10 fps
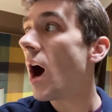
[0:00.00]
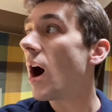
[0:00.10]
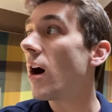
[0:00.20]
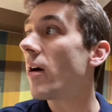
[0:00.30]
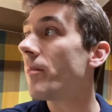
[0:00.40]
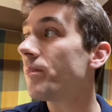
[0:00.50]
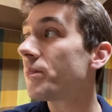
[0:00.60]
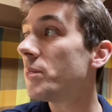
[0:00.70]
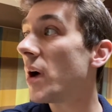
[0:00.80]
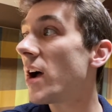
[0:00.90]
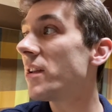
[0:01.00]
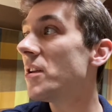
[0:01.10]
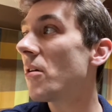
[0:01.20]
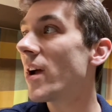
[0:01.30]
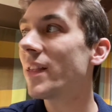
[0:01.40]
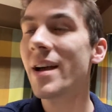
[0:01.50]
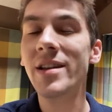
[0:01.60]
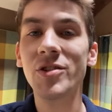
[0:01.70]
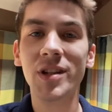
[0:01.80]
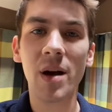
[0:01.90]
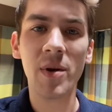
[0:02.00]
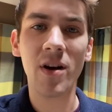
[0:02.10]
But you know, I like just coming